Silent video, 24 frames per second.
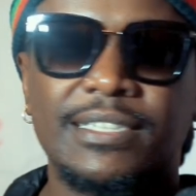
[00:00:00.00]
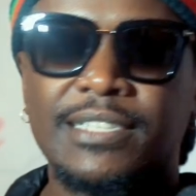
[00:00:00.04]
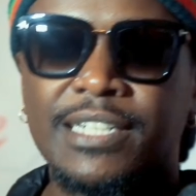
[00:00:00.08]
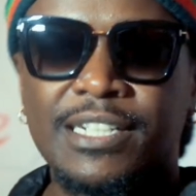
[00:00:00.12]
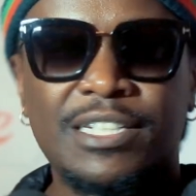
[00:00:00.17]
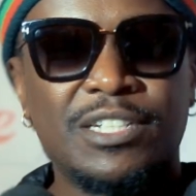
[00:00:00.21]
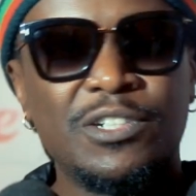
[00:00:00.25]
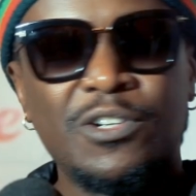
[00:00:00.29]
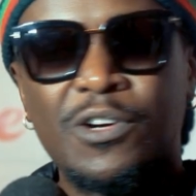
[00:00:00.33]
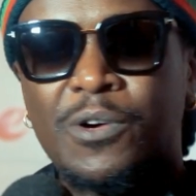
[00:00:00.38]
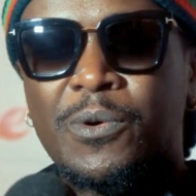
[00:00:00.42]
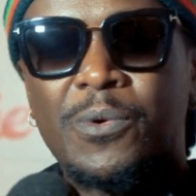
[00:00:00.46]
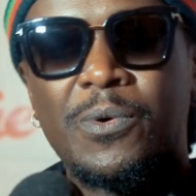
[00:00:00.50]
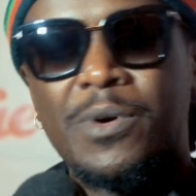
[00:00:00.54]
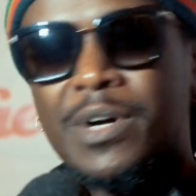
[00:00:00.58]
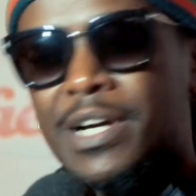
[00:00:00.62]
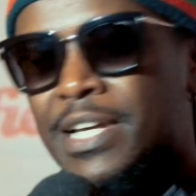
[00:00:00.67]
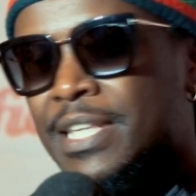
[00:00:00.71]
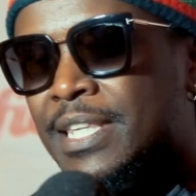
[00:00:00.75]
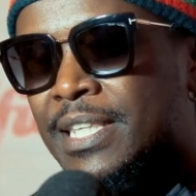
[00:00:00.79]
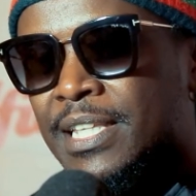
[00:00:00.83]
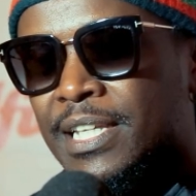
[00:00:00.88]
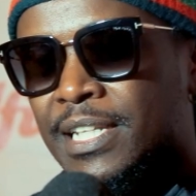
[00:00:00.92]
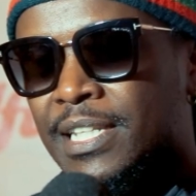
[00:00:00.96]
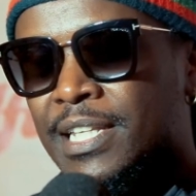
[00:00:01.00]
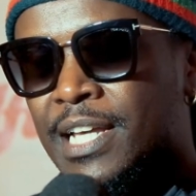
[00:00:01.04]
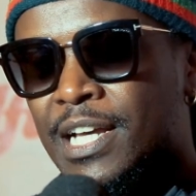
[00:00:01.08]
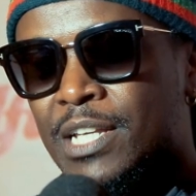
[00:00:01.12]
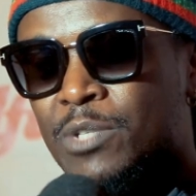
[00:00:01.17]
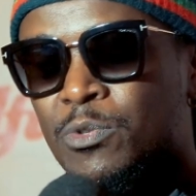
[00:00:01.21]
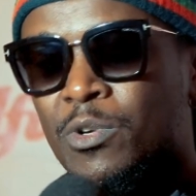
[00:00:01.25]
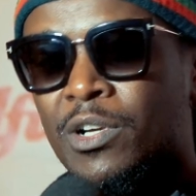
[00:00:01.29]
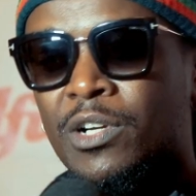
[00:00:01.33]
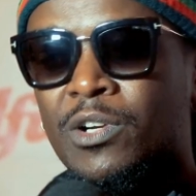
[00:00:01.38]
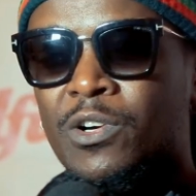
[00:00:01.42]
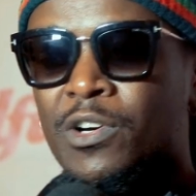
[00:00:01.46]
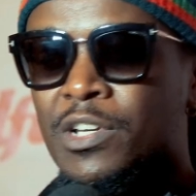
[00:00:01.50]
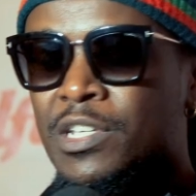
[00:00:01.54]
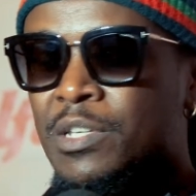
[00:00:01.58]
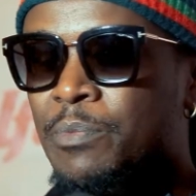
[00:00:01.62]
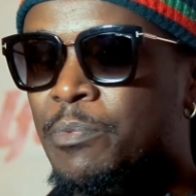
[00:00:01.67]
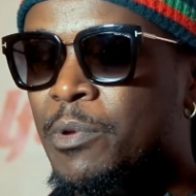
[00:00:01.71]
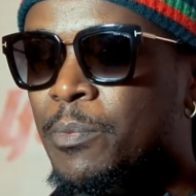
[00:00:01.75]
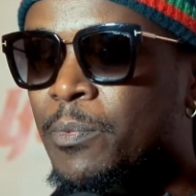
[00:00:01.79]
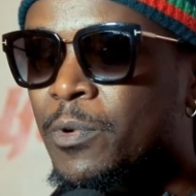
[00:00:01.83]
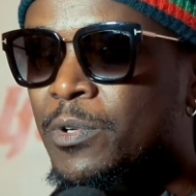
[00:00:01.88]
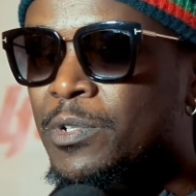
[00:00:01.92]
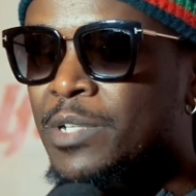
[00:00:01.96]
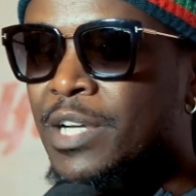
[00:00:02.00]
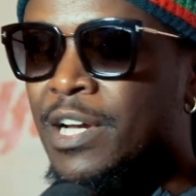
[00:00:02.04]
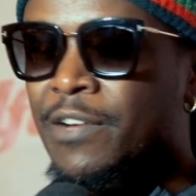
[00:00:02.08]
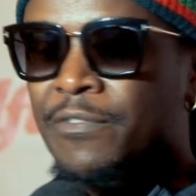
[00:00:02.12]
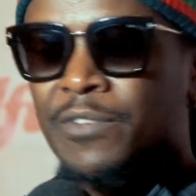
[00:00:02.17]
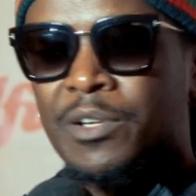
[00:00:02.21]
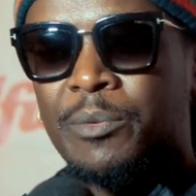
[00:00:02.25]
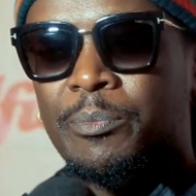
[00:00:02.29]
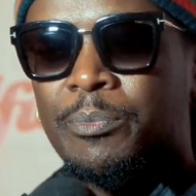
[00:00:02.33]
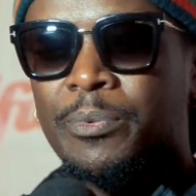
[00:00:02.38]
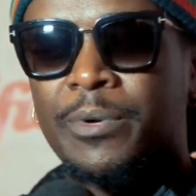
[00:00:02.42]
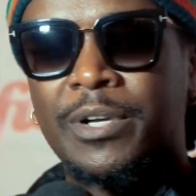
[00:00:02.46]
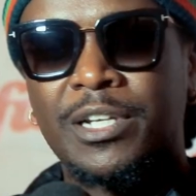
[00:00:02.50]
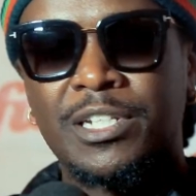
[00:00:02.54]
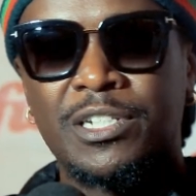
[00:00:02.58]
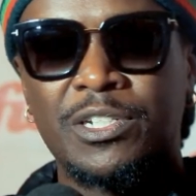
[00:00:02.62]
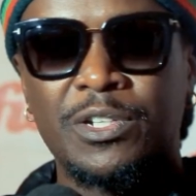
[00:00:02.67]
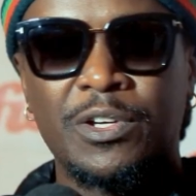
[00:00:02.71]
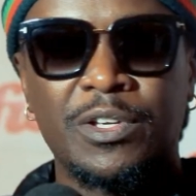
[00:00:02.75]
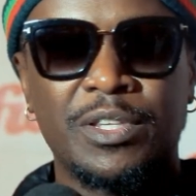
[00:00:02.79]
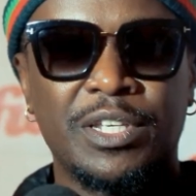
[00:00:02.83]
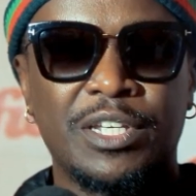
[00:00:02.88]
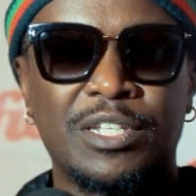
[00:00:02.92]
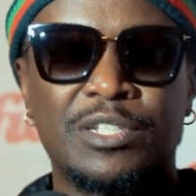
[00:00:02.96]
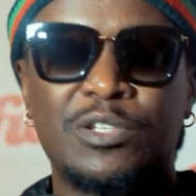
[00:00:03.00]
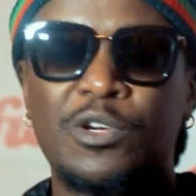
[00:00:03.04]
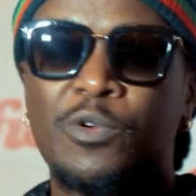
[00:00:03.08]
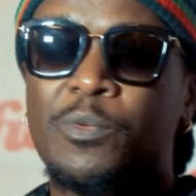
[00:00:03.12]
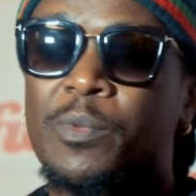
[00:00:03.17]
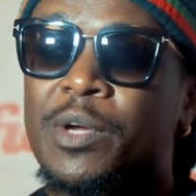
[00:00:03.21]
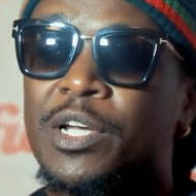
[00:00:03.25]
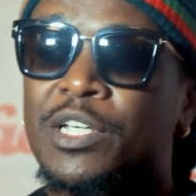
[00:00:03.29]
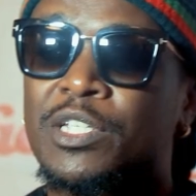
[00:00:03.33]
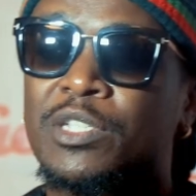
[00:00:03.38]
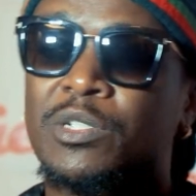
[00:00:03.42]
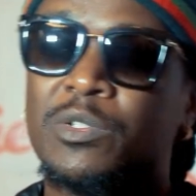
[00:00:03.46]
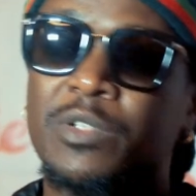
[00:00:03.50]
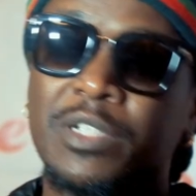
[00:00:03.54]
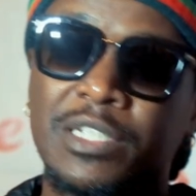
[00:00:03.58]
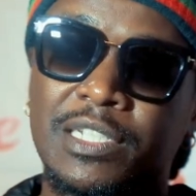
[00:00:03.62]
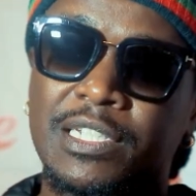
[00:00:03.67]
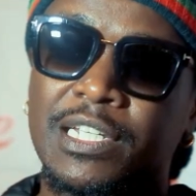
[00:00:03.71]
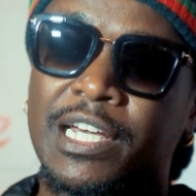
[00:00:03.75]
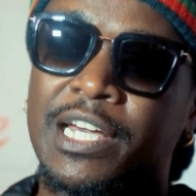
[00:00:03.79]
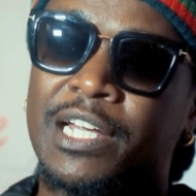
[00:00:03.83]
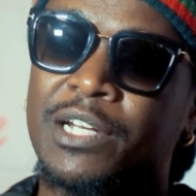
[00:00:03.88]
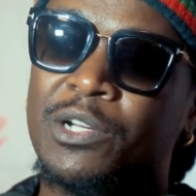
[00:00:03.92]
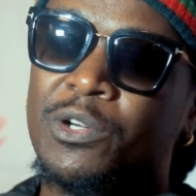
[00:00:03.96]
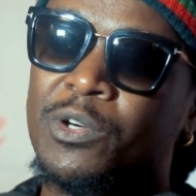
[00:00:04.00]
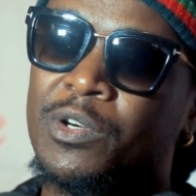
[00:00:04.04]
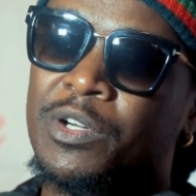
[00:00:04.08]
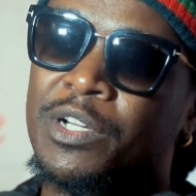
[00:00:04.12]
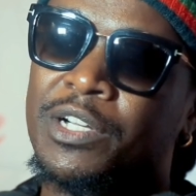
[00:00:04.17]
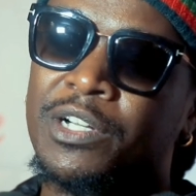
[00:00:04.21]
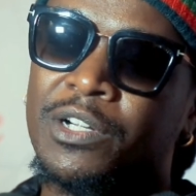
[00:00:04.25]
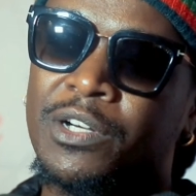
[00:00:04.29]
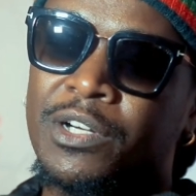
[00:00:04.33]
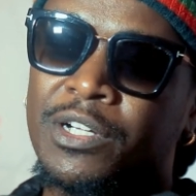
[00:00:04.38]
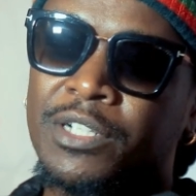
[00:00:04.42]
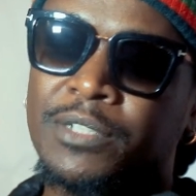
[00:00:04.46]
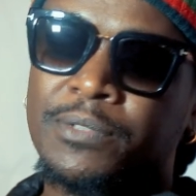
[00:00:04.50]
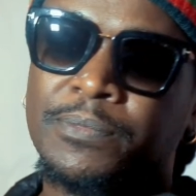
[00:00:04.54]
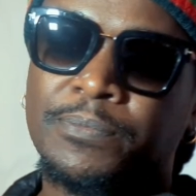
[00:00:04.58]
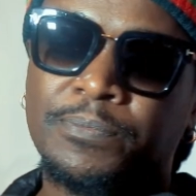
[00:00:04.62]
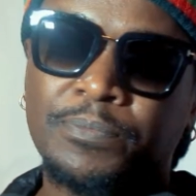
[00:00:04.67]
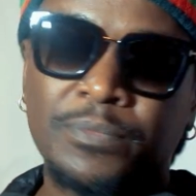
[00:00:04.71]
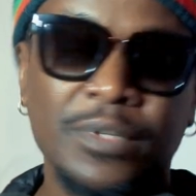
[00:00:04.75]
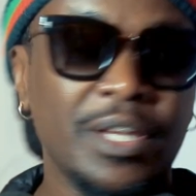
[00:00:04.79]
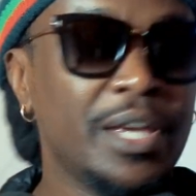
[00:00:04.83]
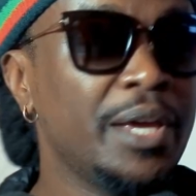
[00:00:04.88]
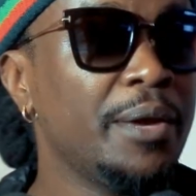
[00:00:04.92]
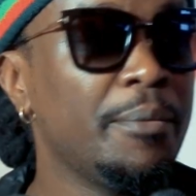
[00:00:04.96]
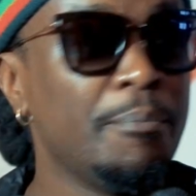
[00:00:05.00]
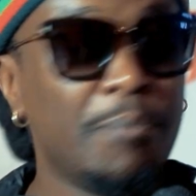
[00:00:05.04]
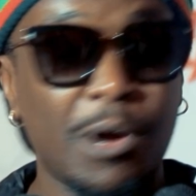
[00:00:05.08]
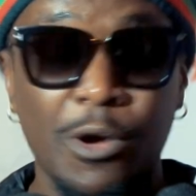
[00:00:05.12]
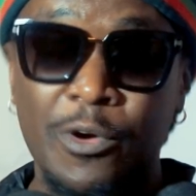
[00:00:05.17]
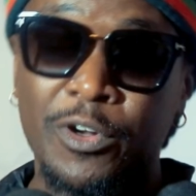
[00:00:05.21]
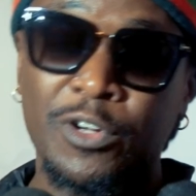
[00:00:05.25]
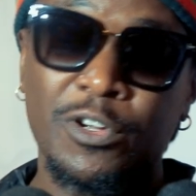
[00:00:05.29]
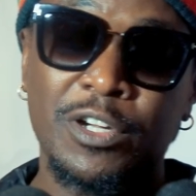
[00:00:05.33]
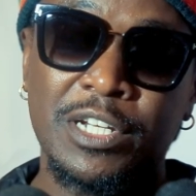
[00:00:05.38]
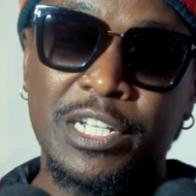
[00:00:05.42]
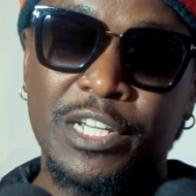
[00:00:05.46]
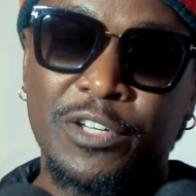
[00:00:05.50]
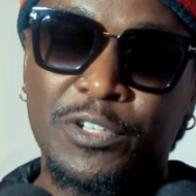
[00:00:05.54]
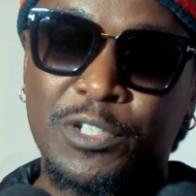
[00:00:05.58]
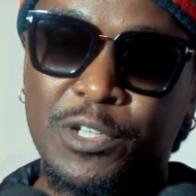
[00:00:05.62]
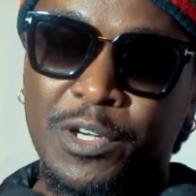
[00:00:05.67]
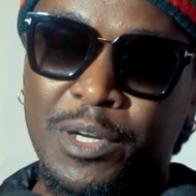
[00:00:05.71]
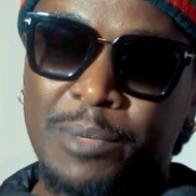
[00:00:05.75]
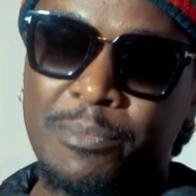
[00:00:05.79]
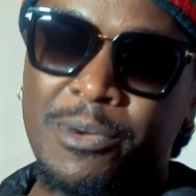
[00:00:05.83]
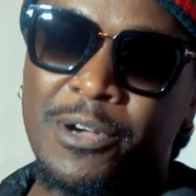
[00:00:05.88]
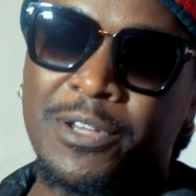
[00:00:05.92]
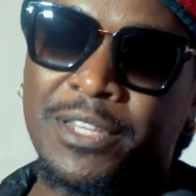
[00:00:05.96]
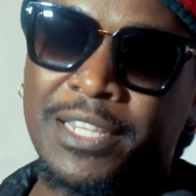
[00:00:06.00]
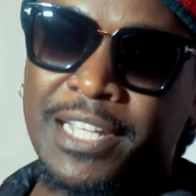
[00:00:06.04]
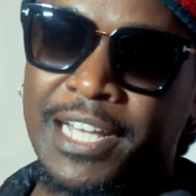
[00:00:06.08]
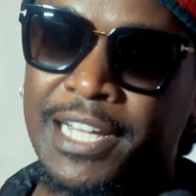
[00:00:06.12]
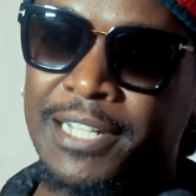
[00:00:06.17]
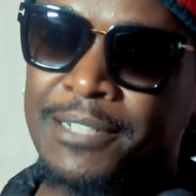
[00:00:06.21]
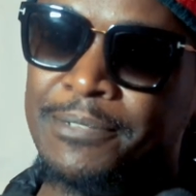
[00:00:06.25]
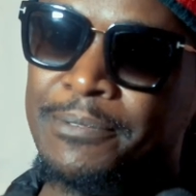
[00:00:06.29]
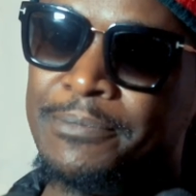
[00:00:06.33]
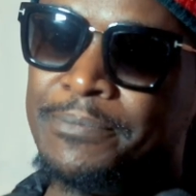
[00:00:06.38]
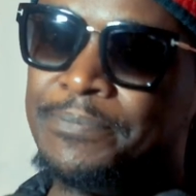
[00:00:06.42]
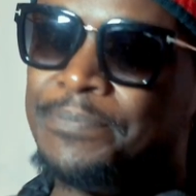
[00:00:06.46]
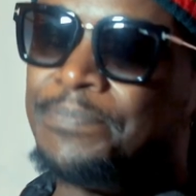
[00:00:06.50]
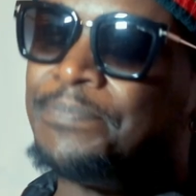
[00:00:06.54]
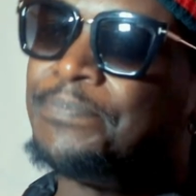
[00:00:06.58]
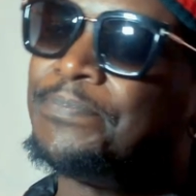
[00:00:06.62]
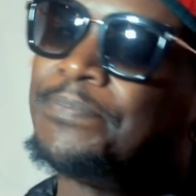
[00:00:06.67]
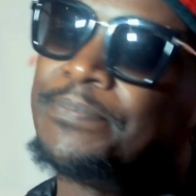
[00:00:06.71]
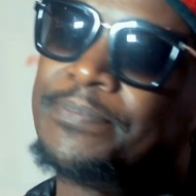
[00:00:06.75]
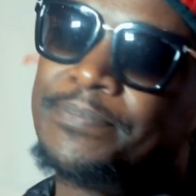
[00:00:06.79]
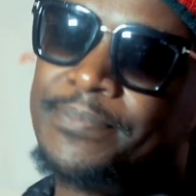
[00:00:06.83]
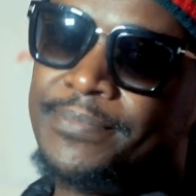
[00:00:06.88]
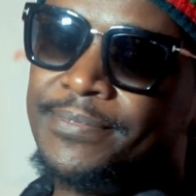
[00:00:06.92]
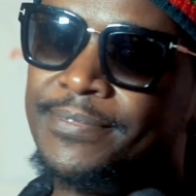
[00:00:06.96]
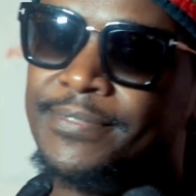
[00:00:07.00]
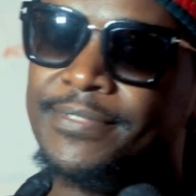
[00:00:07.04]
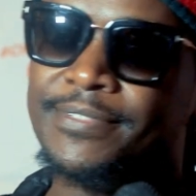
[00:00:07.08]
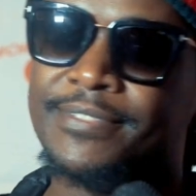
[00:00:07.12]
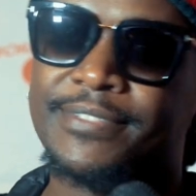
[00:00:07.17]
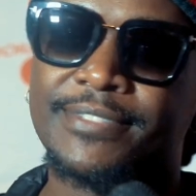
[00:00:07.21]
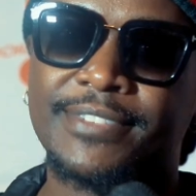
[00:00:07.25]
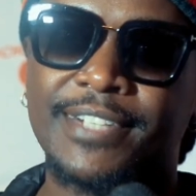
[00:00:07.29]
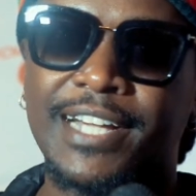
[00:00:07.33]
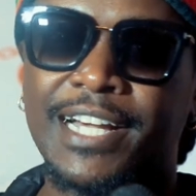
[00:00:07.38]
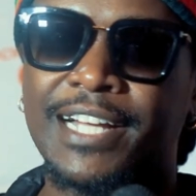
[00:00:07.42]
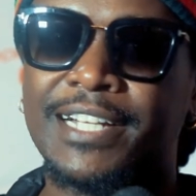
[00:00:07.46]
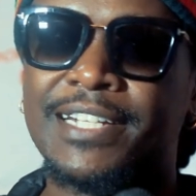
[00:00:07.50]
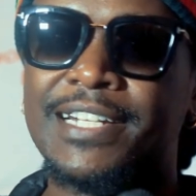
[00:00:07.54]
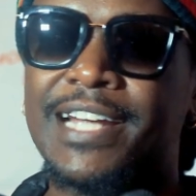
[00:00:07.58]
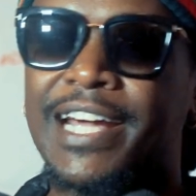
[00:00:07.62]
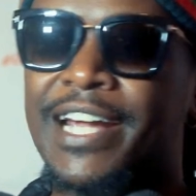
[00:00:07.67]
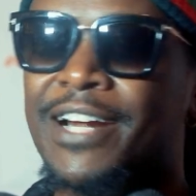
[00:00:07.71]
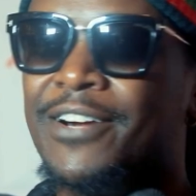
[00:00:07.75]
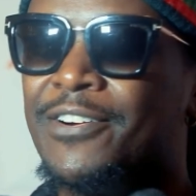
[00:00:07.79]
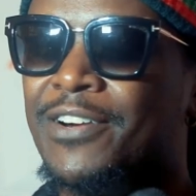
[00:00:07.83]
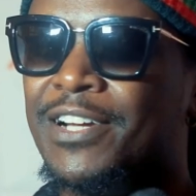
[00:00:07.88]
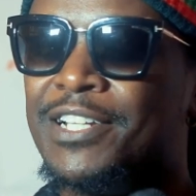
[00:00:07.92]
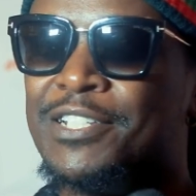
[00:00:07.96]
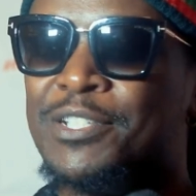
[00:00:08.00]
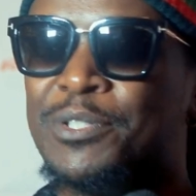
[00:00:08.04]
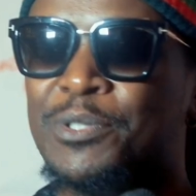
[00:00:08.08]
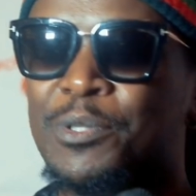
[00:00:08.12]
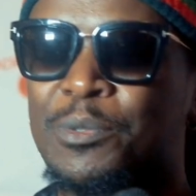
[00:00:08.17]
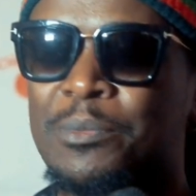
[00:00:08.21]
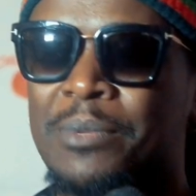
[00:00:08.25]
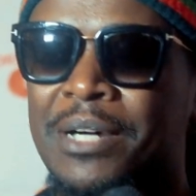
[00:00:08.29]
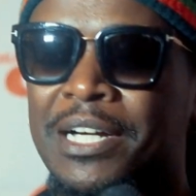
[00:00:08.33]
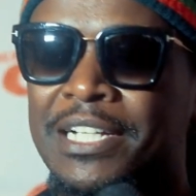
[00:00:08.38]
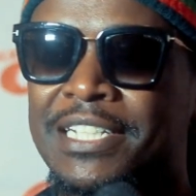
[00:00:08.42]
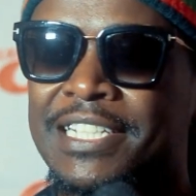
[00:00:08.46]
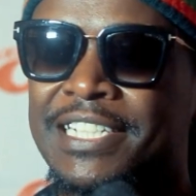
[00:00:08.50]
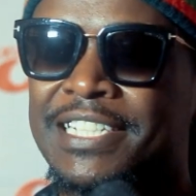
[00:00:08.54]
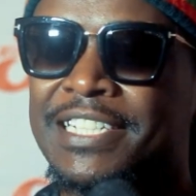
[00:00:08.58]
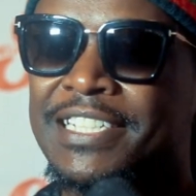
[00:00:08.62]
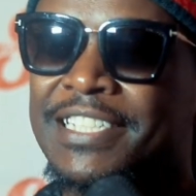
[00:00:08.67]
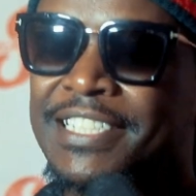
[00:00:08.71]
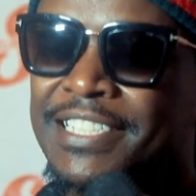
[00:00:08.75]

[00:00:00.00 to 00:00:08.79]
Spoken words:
It's not worth it. That's what causes people to have depression. There's so much suicide going on. But we're not here to talk about that. I'll digress too much.